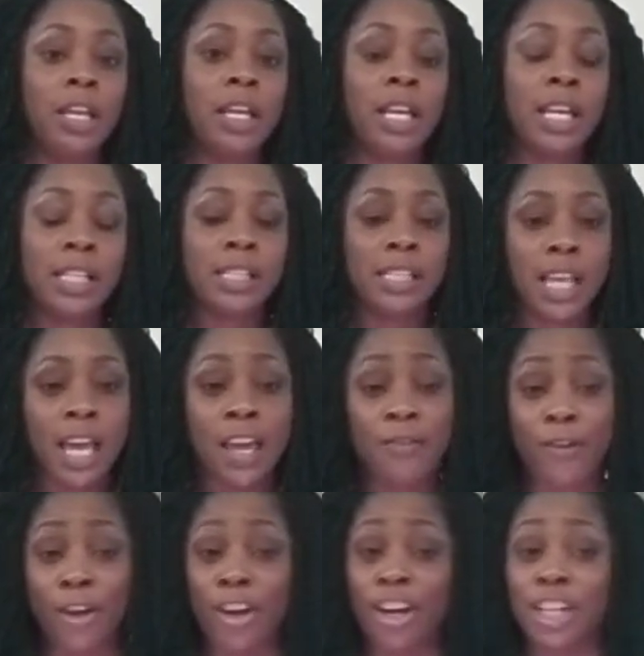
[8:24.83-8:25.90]
can save
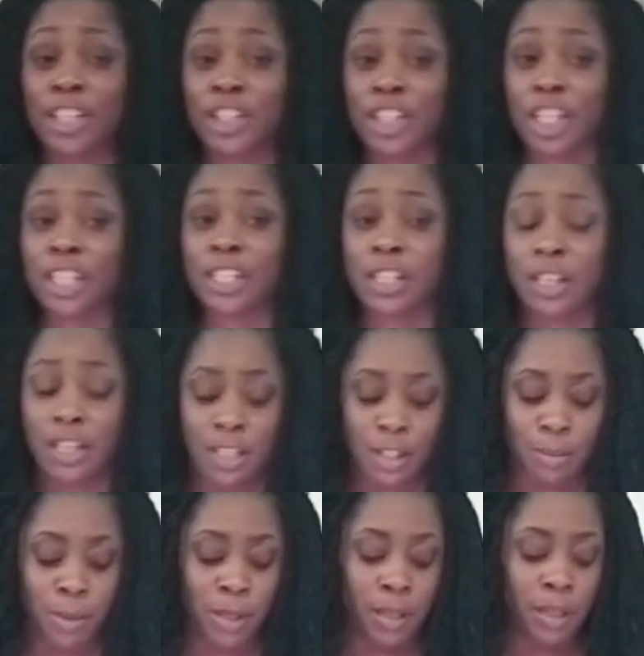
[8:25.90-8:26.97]
her unjust
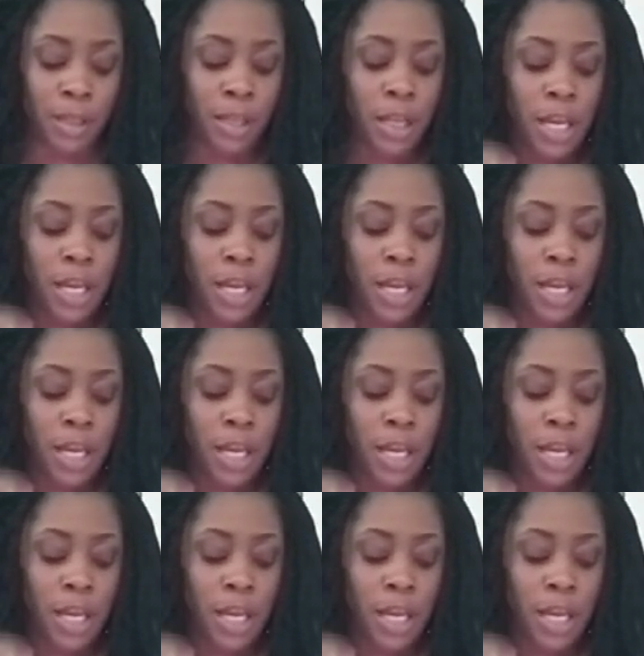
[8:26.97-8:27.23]
husband.